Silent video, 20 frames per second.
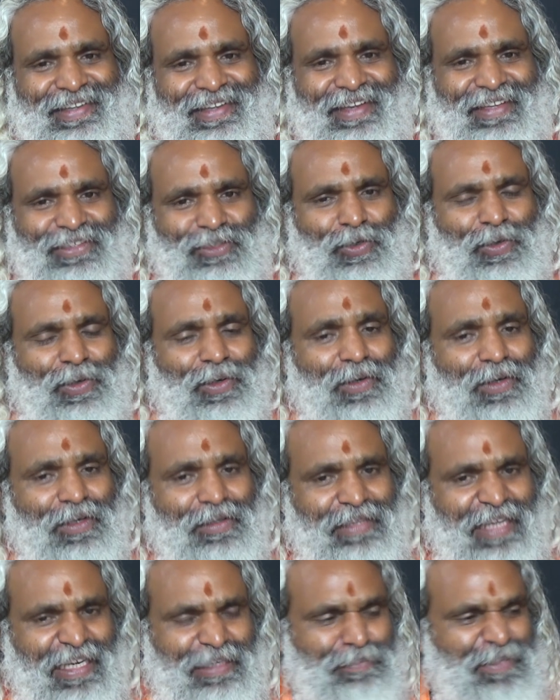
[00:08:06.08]
So
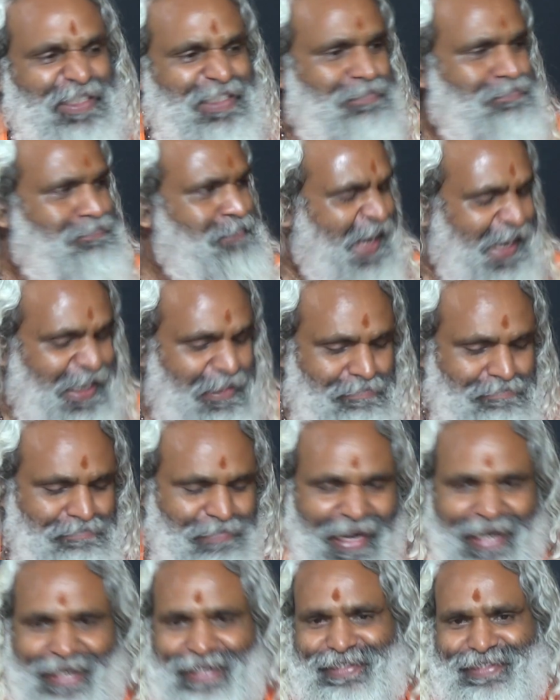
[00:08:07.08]
that means my
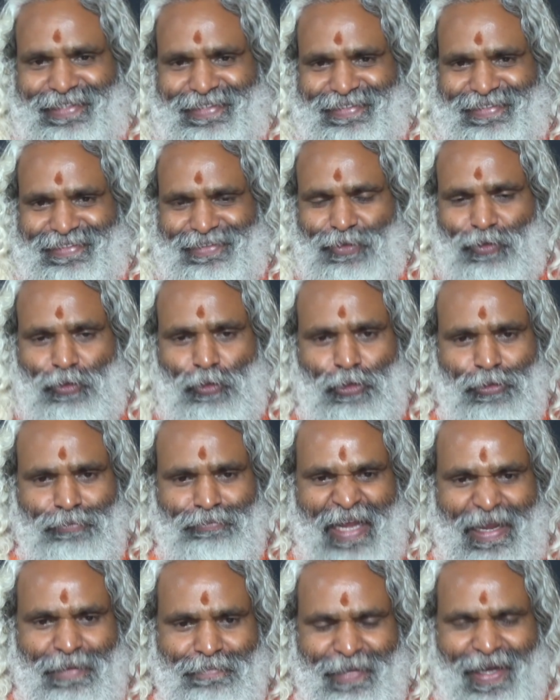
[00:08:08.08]
mind, through
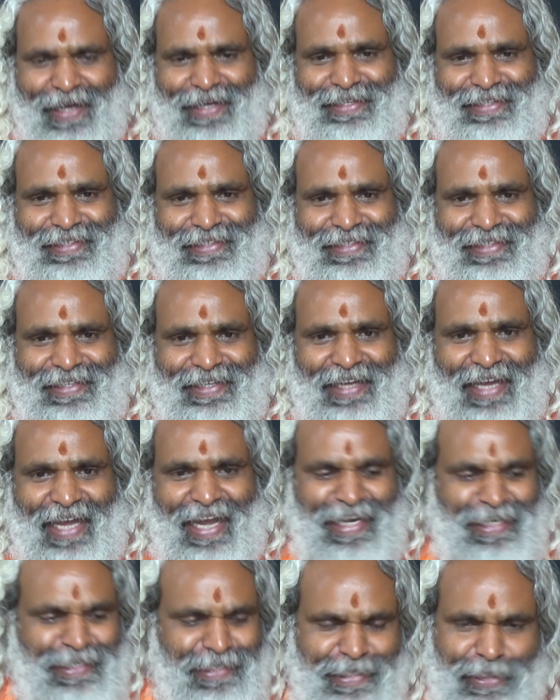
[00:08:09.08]
my mind,
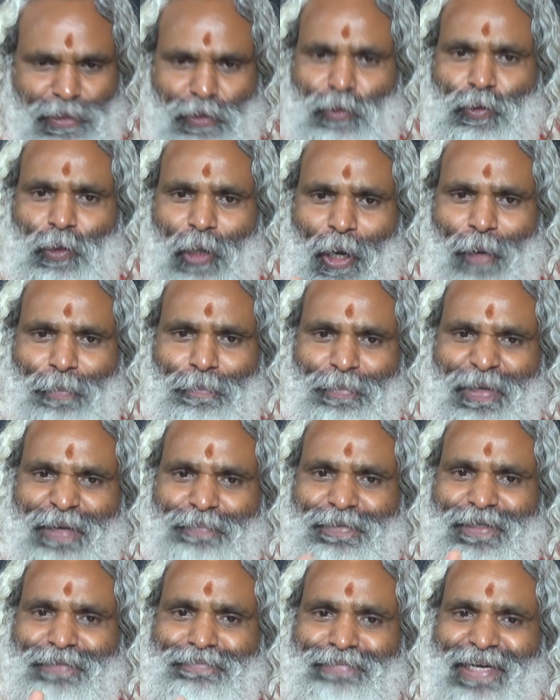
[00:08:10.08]
I need to
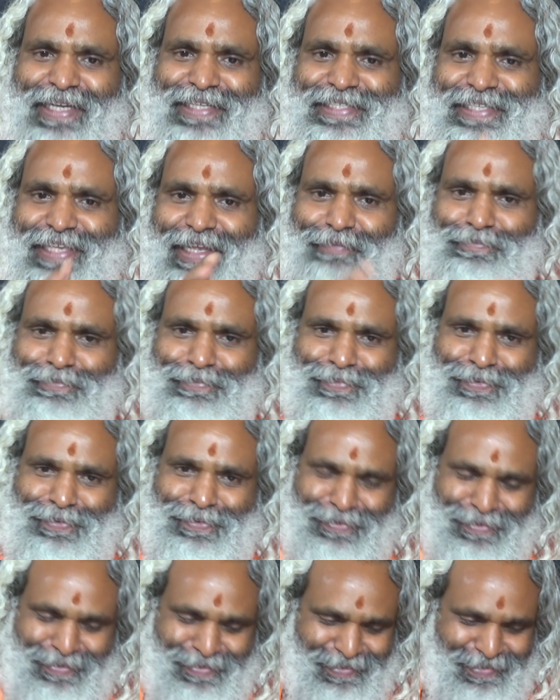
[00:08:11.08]
uplift
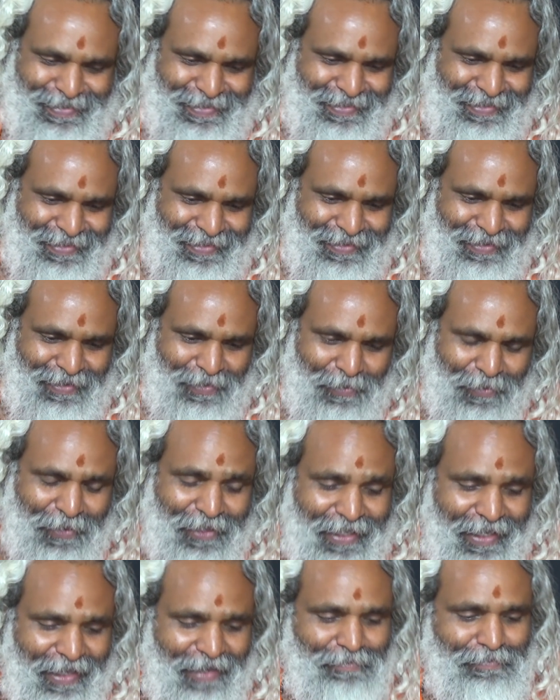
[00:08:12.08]
myself.
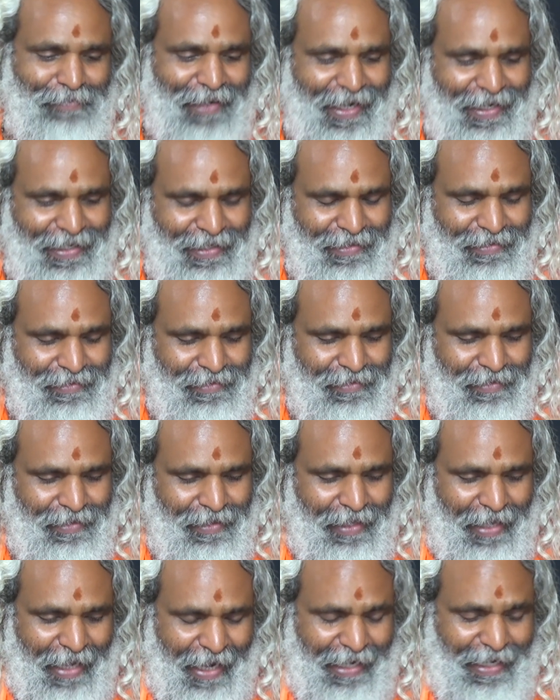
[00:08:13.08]
Okay, fine.
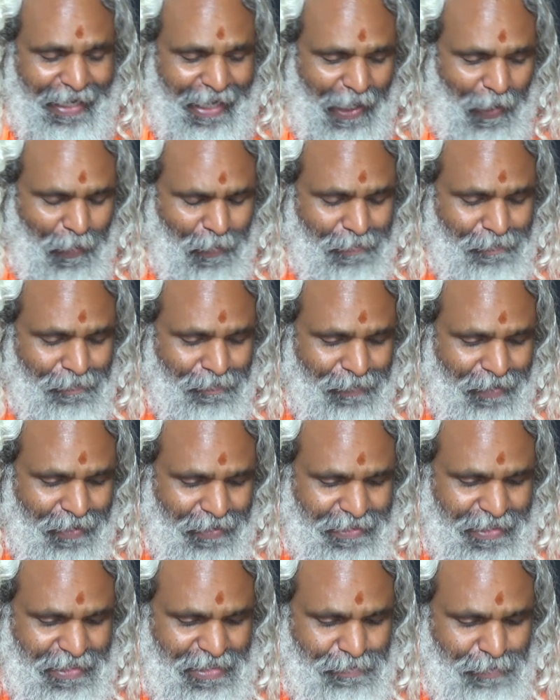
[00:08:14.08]
And how?
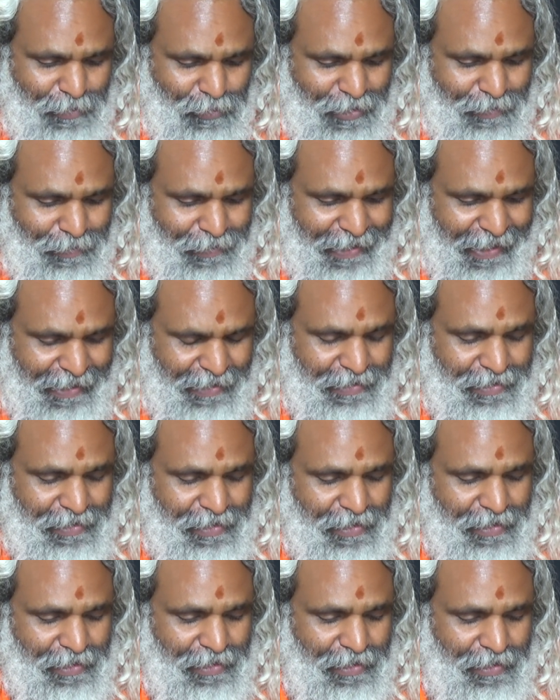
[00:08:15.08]
Says beautiful
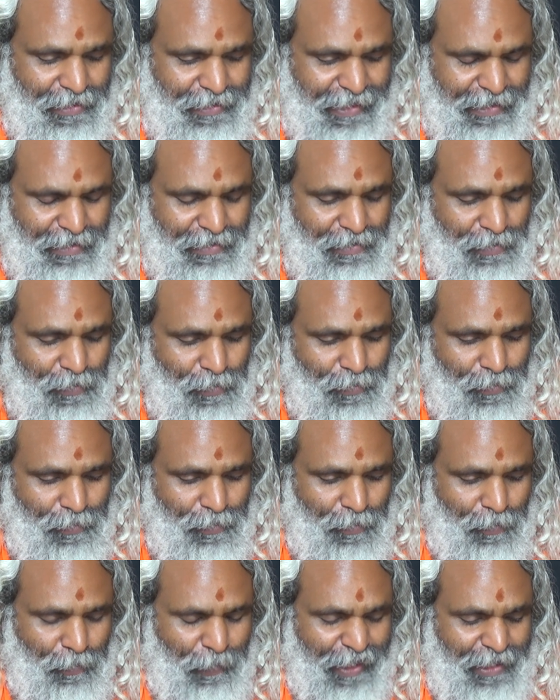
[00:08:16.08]
that
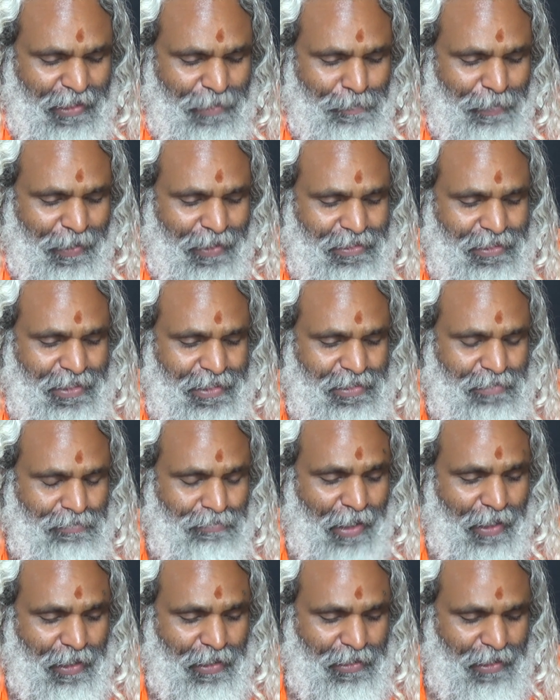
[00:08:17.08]
when the person is
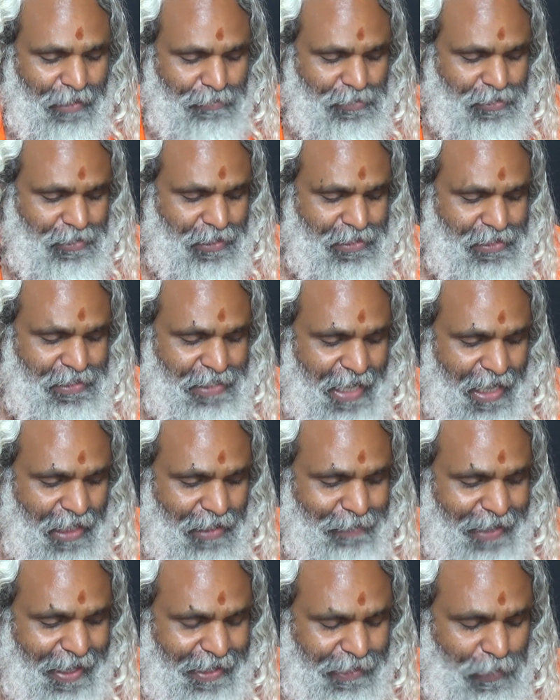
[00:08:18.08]
magnam sansara
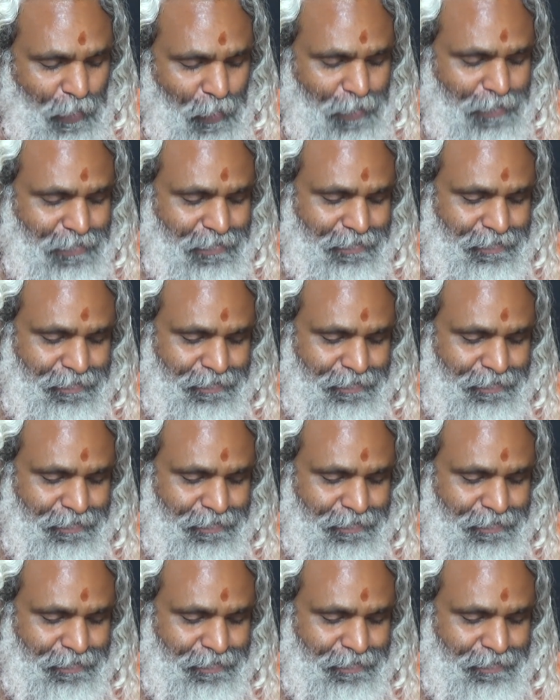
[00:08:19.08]
varidhu,